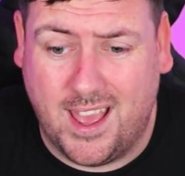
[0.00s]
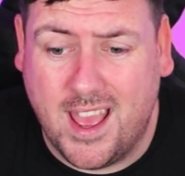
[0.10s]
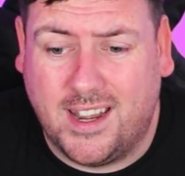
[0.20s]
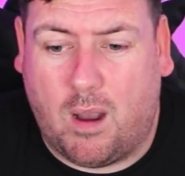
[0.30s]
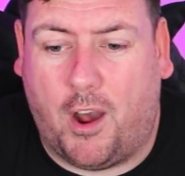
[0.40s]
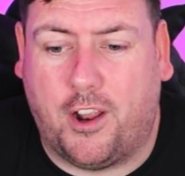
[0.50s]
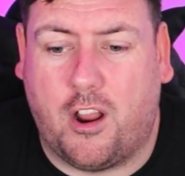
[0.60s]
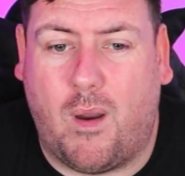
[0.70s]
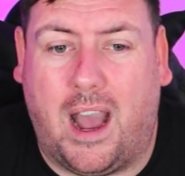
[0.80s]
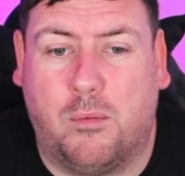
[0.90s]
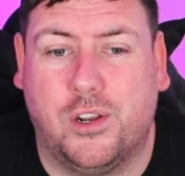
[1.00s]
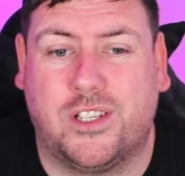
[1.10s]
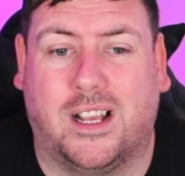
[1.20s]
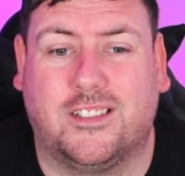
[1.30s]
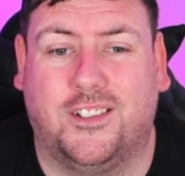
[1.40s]
Now, I don't know how much that's
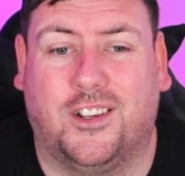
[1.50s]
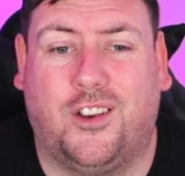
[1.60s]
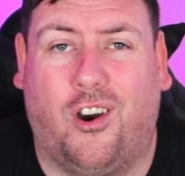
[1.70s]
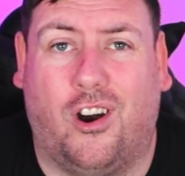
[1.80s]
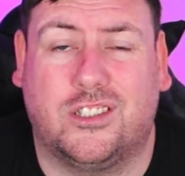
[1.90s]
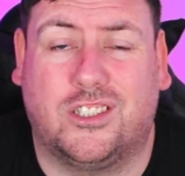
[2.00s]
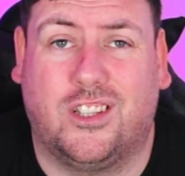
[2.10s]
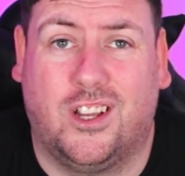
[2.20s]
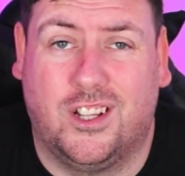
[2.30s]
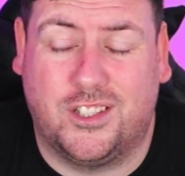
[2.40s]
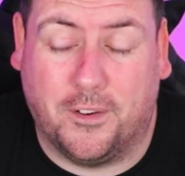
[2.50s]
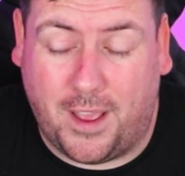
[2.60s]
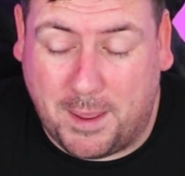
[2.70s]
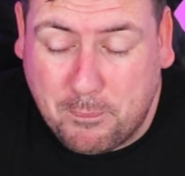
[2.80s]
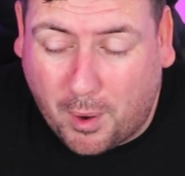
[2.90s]
going to cost to
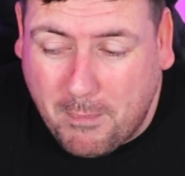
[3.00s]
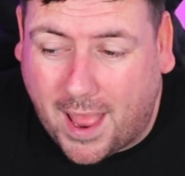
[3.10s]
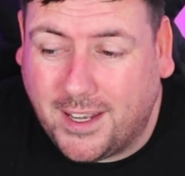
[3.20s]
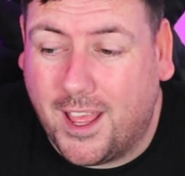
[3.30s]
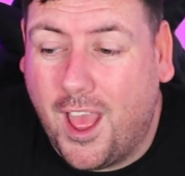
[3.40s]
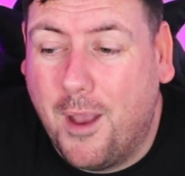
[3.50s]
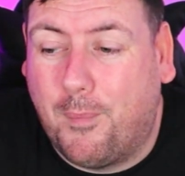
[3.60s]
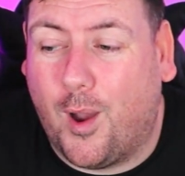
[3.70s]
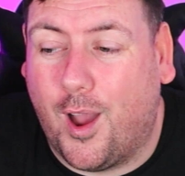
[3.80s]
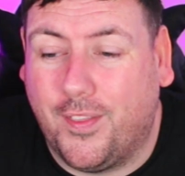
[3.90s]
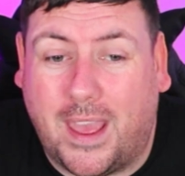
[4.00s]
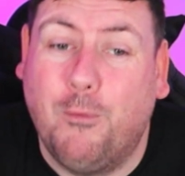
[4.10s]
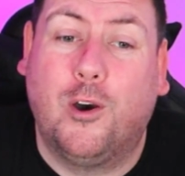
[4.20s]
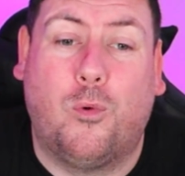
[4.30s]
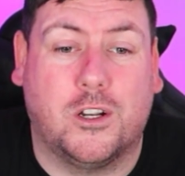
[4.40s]
implement, but they will
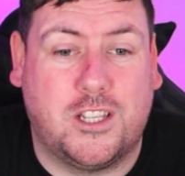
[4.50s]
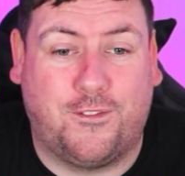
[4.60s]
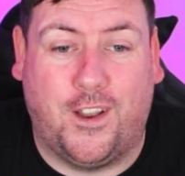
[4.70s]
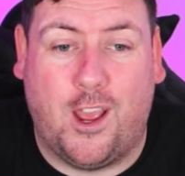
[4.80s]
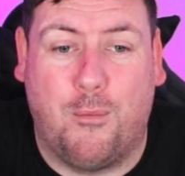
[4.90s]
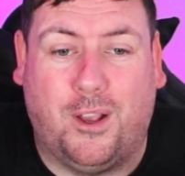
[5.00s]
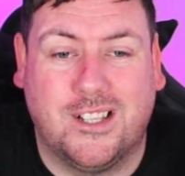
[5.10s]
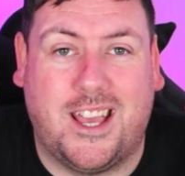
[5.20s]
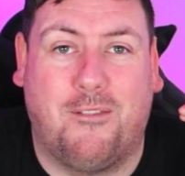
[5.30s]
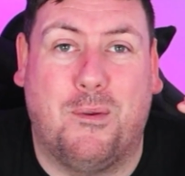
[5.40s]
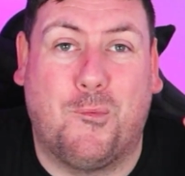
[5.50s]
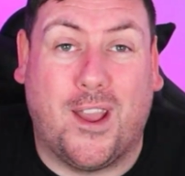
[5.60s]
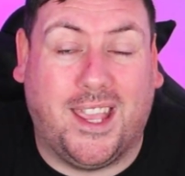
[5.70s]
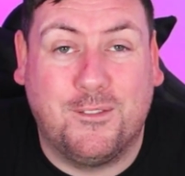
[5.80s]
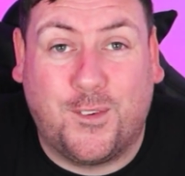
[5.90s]
watch this video because they have been
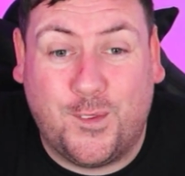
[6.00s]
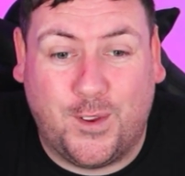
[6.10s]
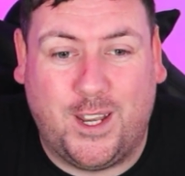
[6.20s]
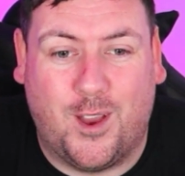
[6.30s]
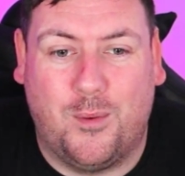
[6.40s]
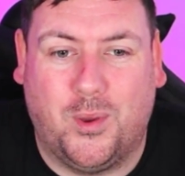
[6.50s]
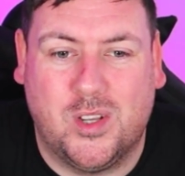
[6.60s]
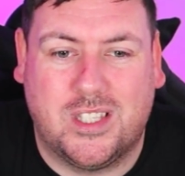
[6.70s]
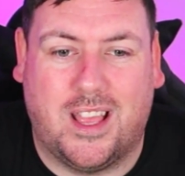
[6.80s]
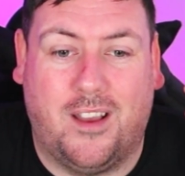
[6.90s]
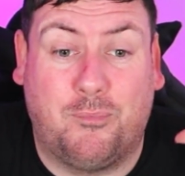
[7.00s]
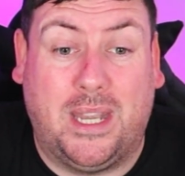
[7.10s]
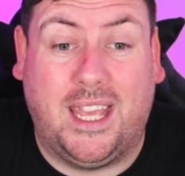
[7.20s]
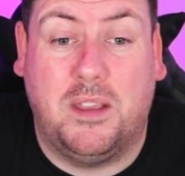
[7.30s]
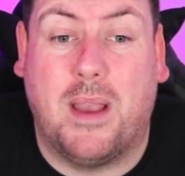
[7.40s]
waiting for the video, because they've been
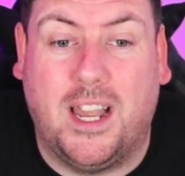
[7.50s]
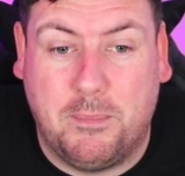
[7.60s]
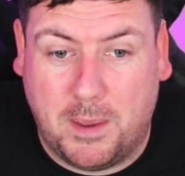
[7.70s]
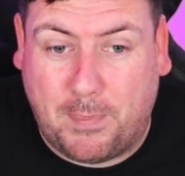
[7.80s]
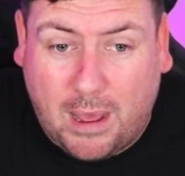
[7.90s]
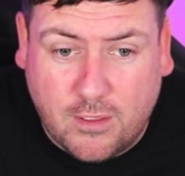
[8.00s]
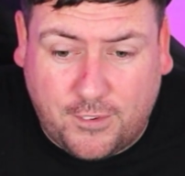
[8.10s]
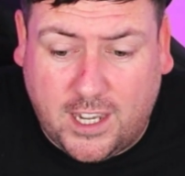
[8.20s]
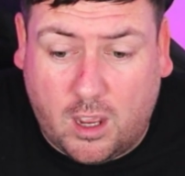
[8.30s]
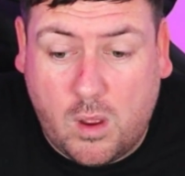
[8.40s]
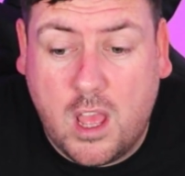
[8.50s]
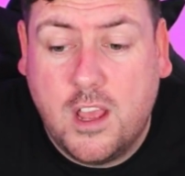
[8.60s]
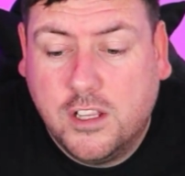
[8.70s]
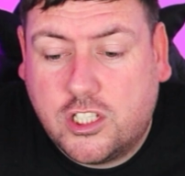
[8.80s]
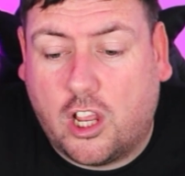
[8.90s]
emailing me about the video.
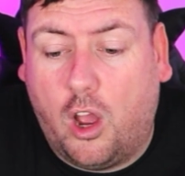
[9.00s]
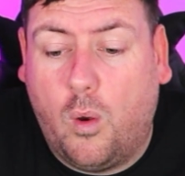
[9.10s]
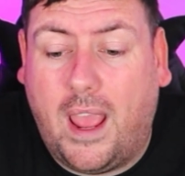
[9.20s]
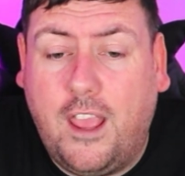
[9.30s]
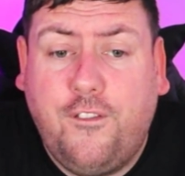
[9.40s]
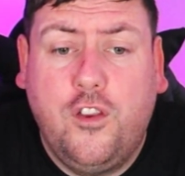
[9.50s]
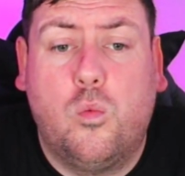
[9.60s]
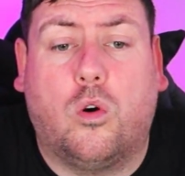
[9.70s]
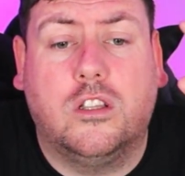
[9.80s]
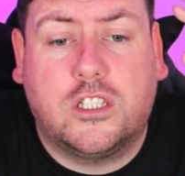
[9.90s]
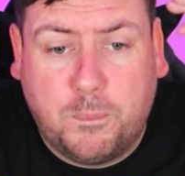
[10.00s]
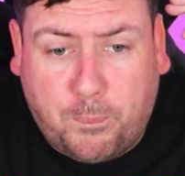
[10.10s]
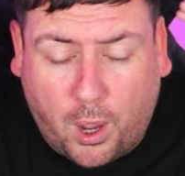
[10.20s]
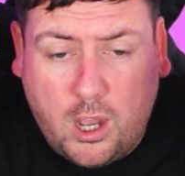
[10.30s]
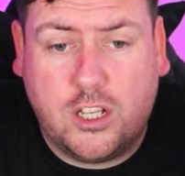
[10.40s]
So if you want to
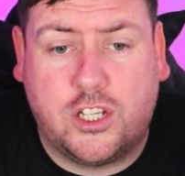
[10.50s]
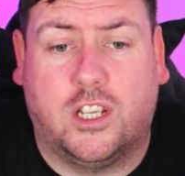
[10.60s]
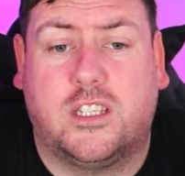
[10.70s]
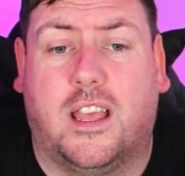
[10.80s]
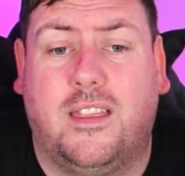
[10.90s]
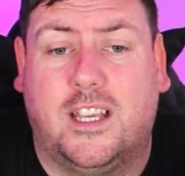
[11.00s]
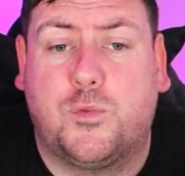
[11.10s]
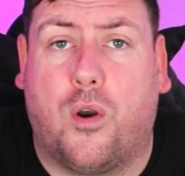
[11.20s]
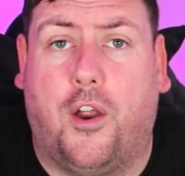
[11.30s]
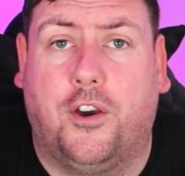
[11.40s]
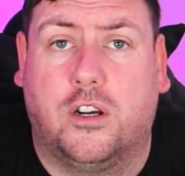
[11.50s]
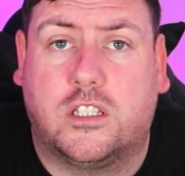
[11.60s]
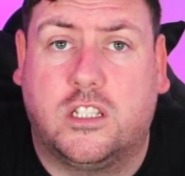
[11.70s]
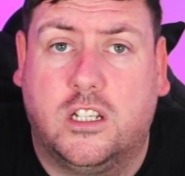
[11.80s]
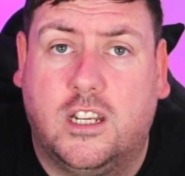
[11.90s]
purchase this product,
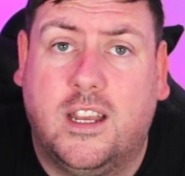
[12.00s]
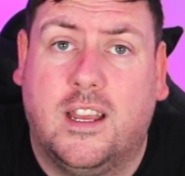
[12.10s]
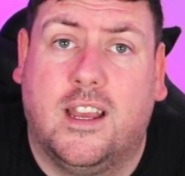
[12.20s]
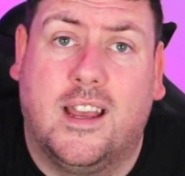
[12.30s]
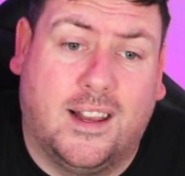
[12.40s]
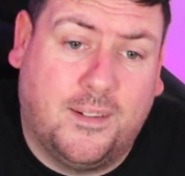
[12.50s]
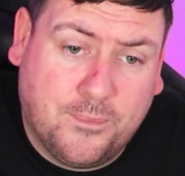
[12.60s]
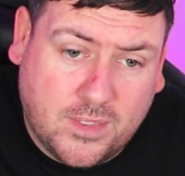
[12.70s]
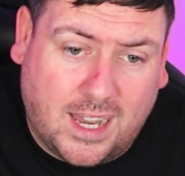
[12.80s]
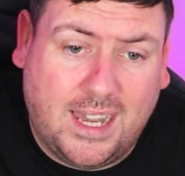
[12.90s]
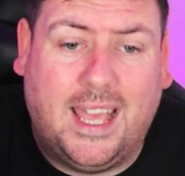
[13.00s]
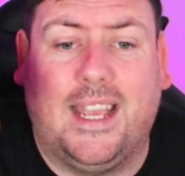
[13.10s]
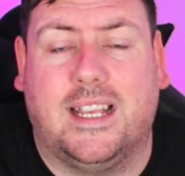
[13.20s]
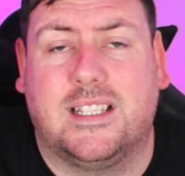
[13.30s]
the link is in the